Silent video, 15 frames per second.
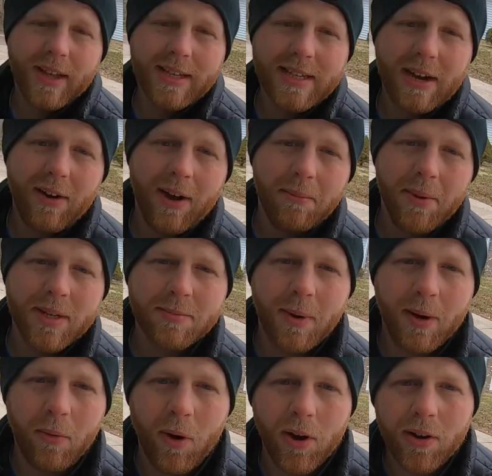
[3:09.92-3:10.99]
that's how I mix
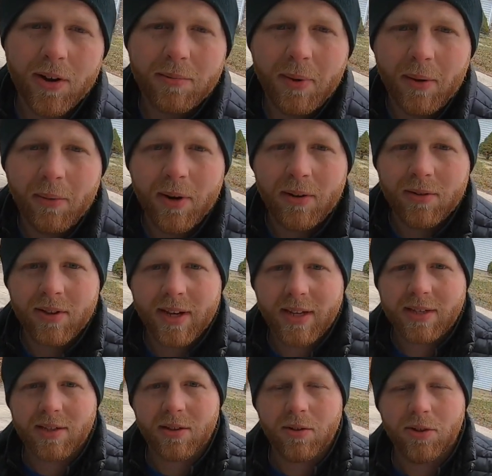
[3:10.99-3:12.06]
my water in my window cleaning
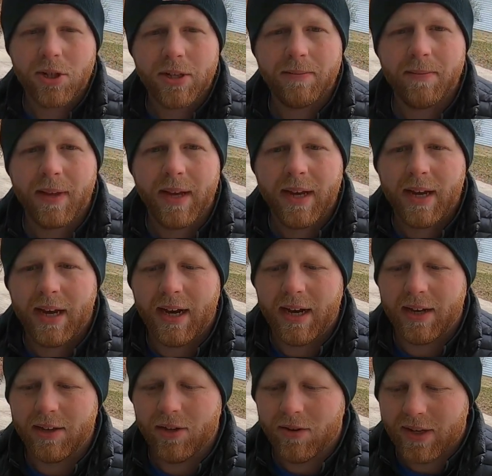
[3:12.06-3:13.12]
solution.
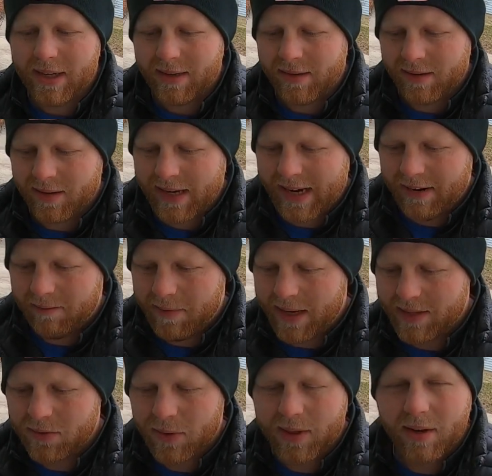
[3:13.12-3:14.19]
You can kind of
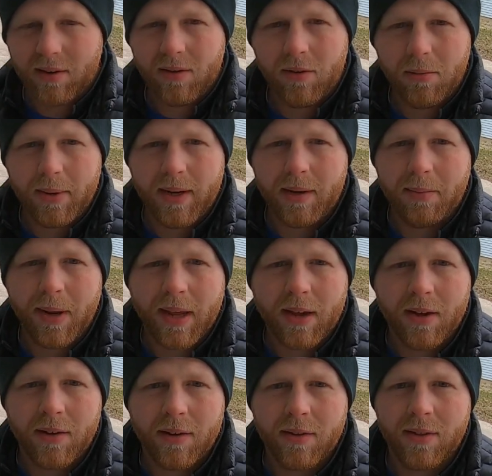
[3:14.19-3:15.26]
mess with it a little bit depending
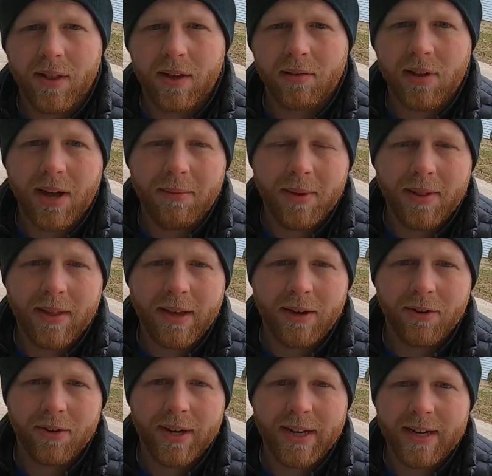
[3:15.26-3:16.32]
on the climate that
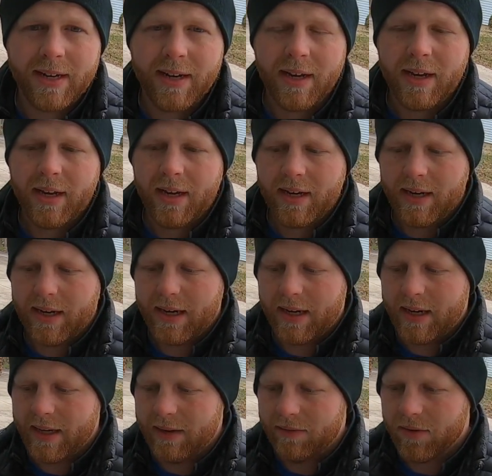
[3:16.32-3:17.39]
you're in.
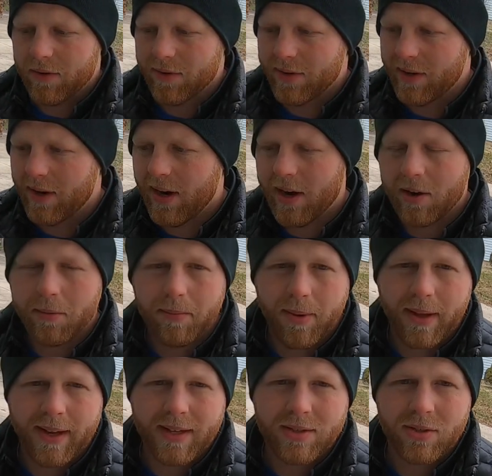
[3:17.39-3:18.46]
If you're in a hotter
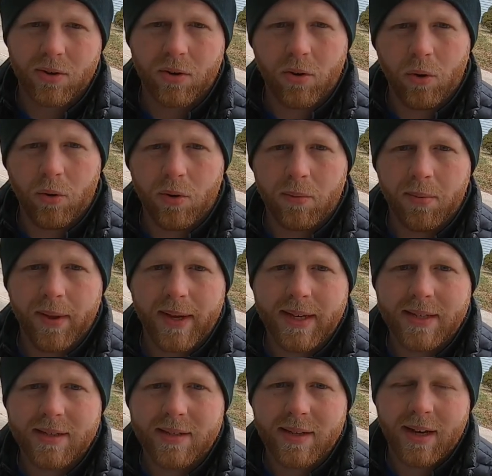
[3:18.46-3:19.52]
place or a colder
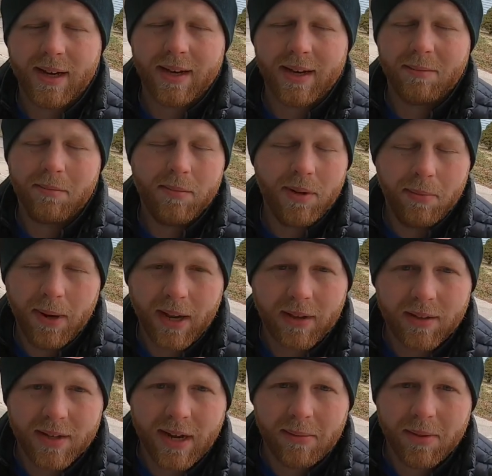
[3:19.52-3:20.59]
place, depending
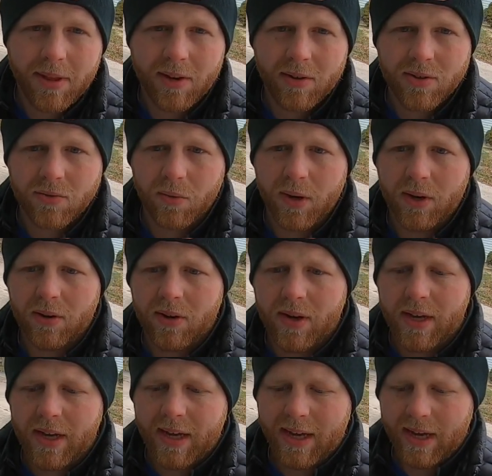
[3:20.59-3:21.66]
on the time of the year as well,
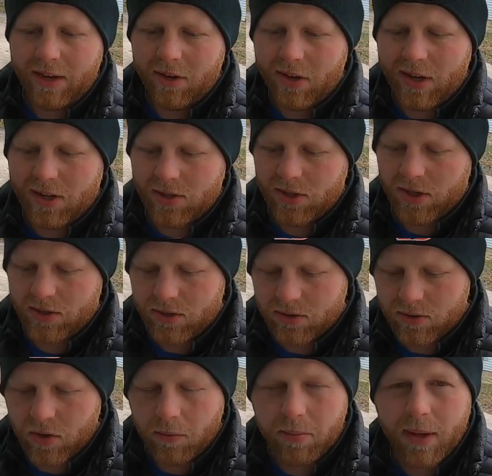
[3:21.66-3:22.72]
you can adjust your
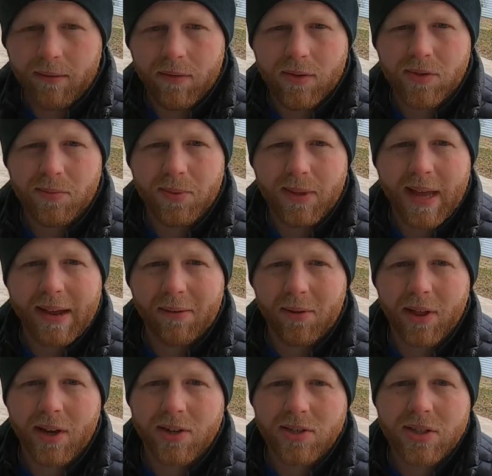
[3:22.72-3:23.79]
soap levels, but that
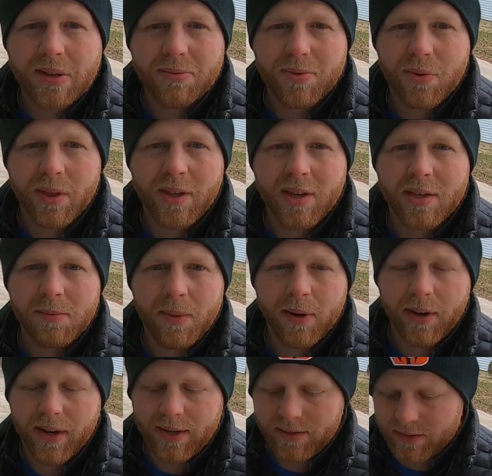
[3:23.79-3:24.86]
really just comes with
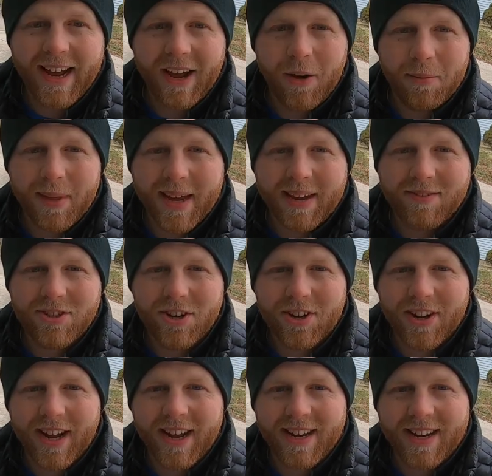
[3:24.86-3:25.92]
experience. I hope that gives you a
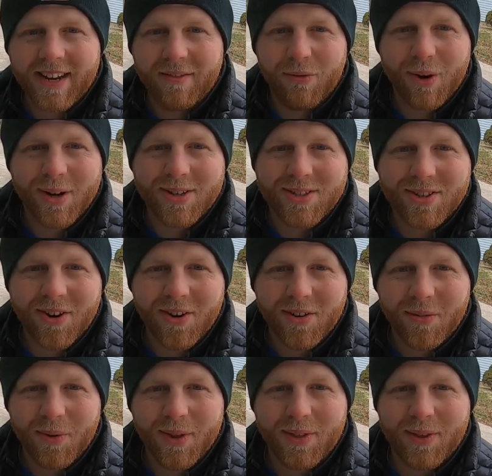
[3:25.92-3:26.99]
good idea of where to
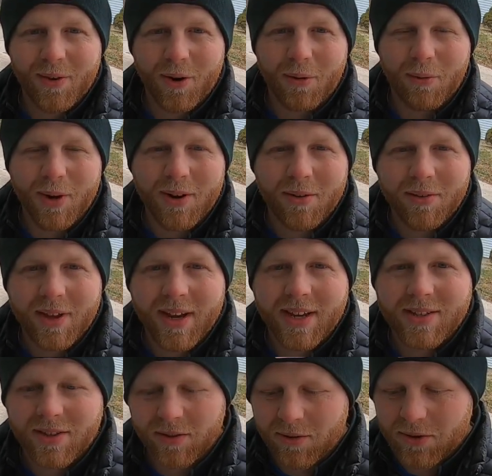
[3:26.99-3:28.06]
start with your window cleaning
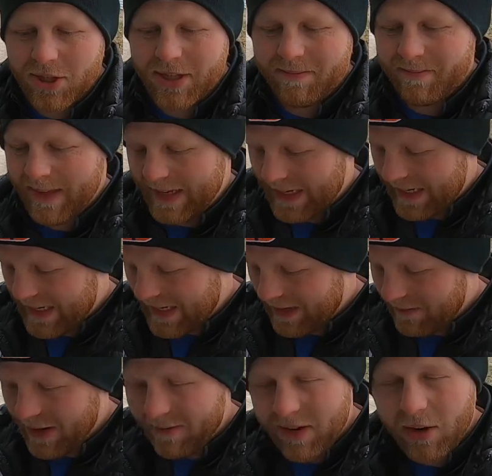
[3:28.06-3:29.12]
solution.
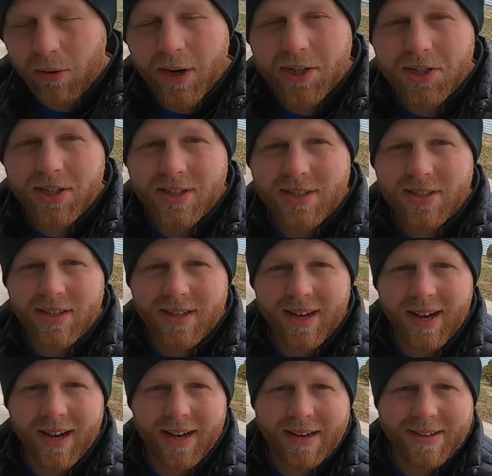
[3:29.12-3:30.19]
If you have any questions,
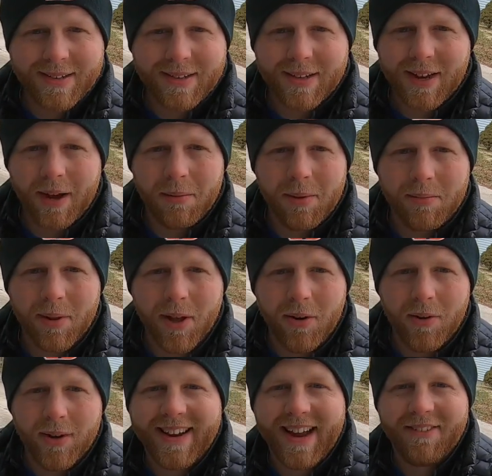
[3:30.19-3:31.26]
comment
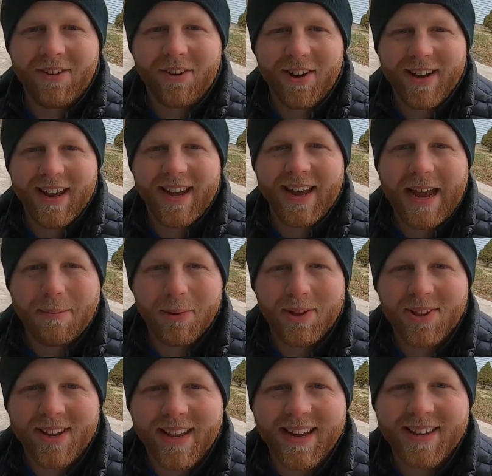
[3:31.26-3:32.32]
below. Have a great day. Happy
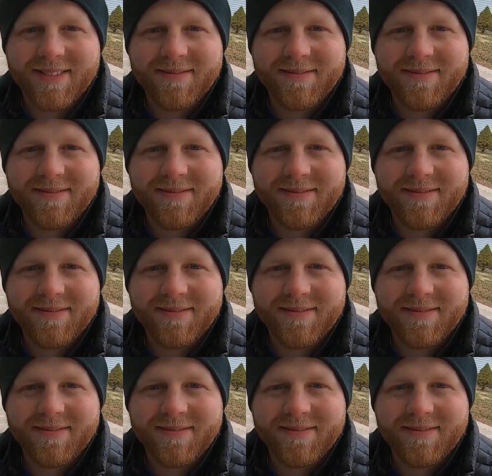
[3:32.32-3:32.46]
cleaning.